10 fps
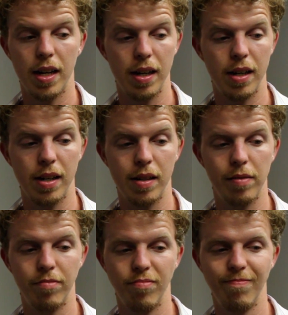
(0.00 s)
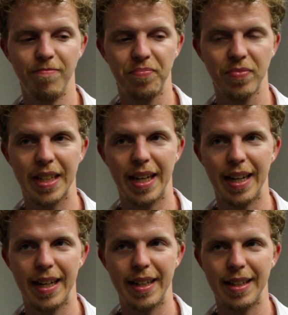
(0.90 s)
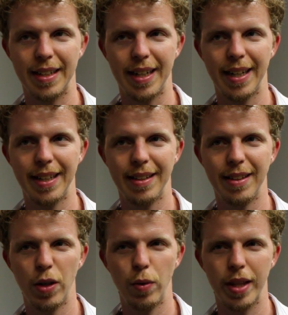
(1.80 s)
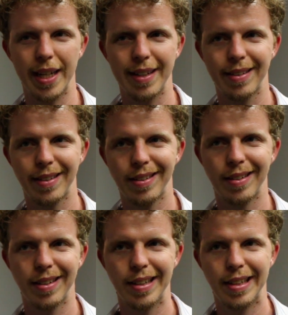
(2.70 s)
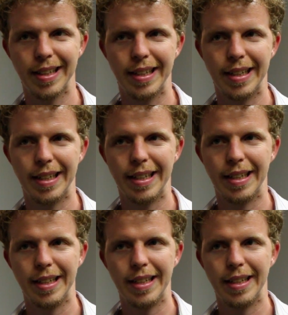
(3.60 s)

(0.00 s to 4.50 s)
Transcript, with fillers: Um, I didn't know that. I know.